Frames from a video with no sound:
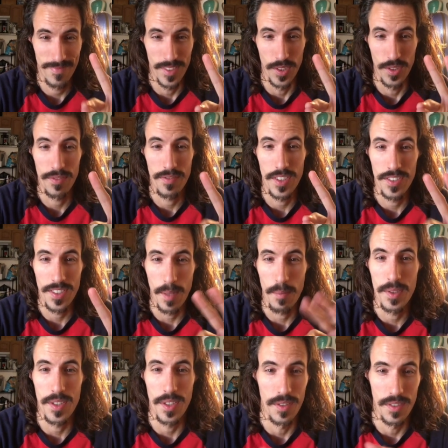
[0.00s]
this first
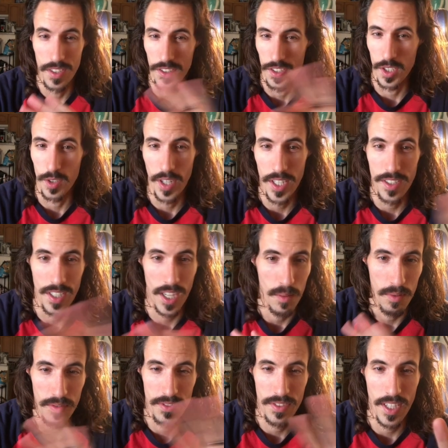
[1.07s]
episode does a great
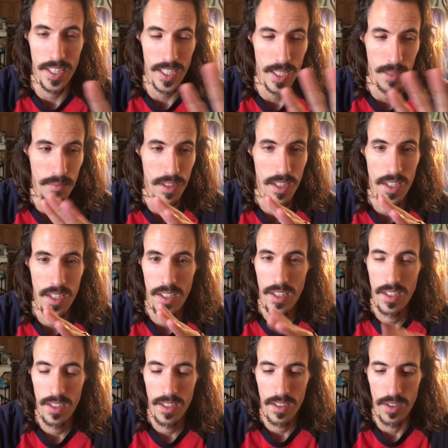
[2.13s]
job of setting up
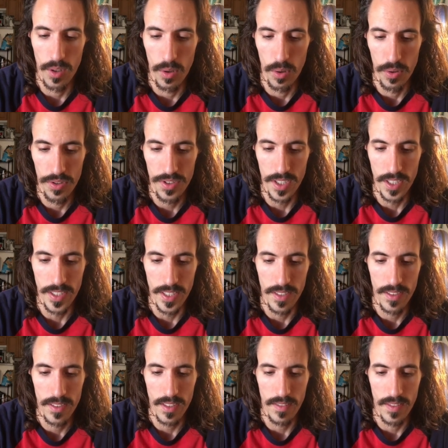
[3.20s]
the whole
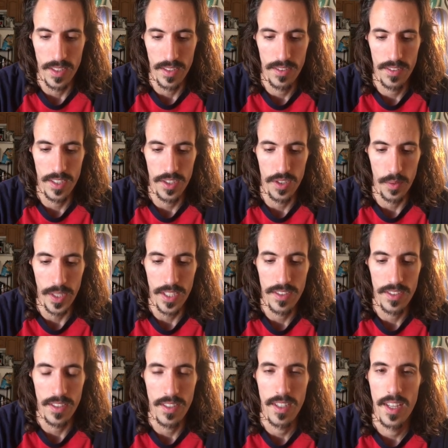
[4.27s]
series, this
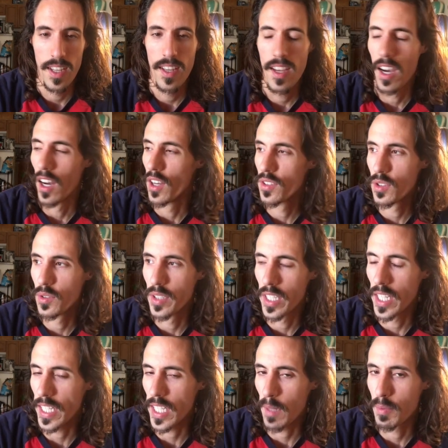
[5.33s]
situation. I also really
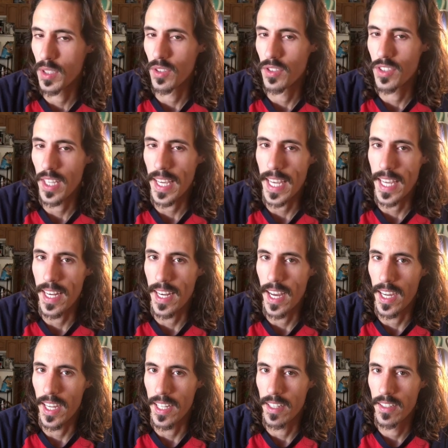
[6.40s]
like episodes 8 and 9.
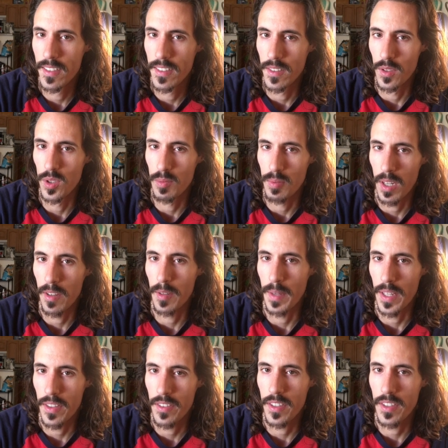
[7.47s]
Those are probably
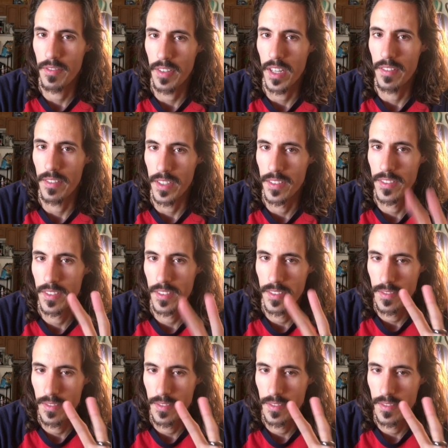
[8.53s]
my 3 favorites.